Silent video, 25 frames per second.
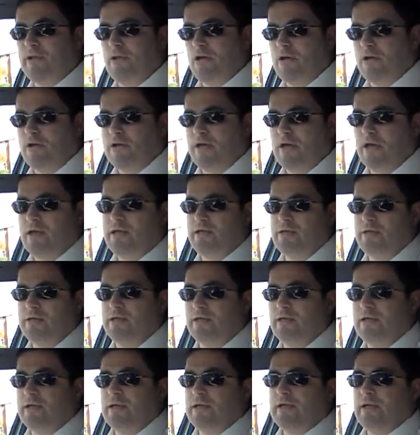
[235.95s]
Okay?
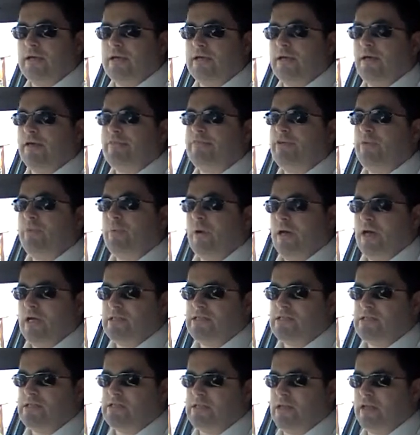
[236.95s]
Now if you
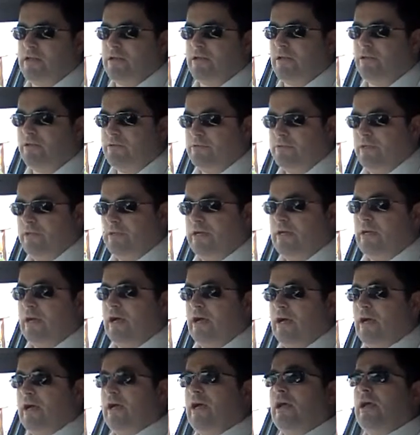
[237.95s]
were to signal,
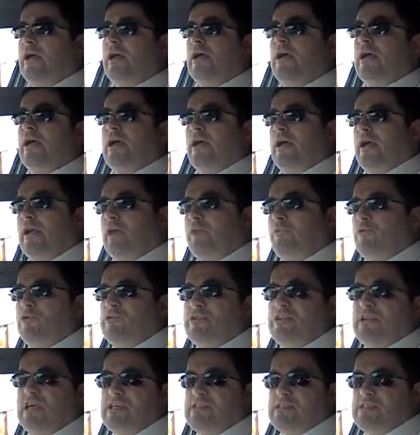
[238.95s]
it
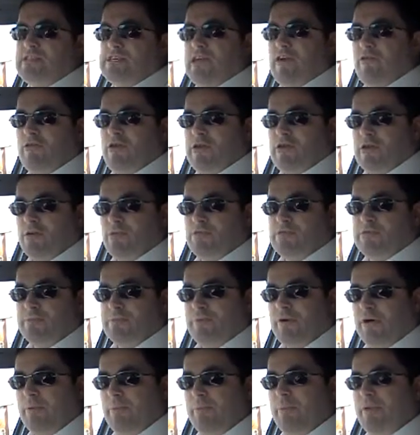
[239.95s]
wouldn't necessarily cause
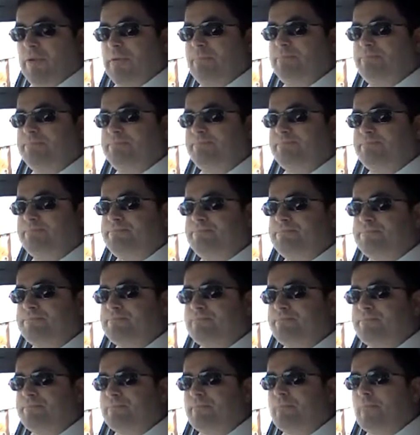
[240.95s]
a problem,
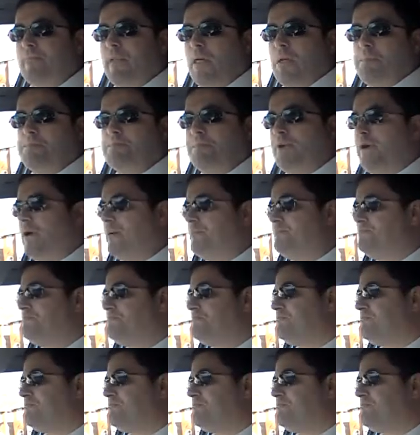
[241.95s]
but